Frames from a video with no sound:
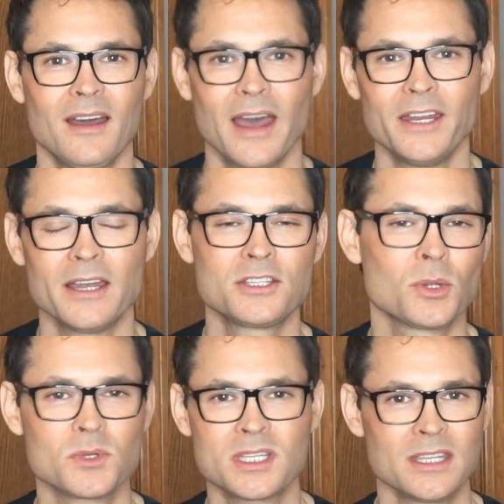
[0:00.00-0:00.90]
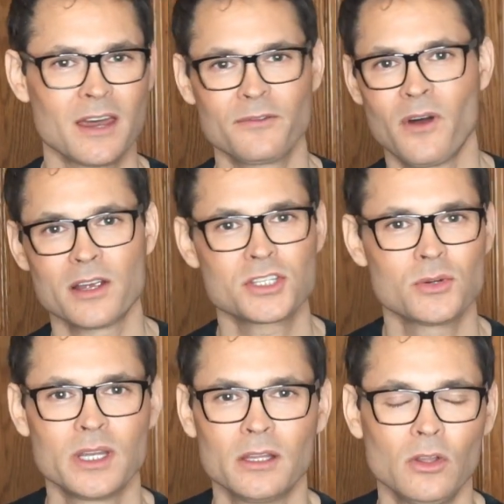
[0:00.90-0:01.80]
I just don't see that
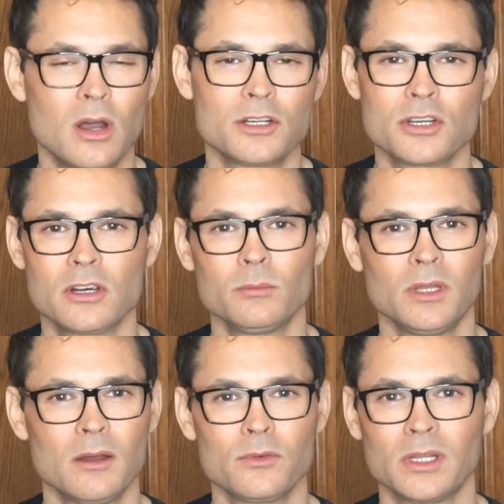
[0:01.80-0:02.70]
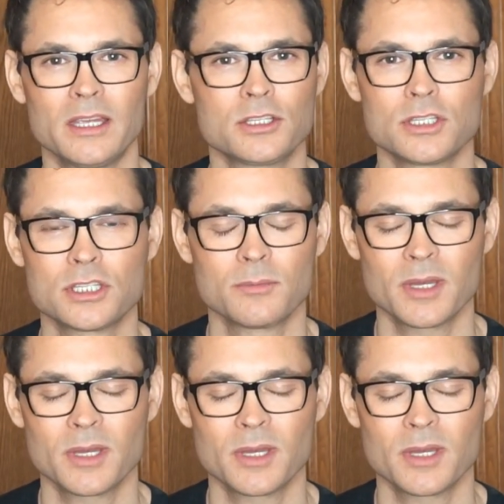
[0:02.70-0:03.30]
fostering a long-term love relationship.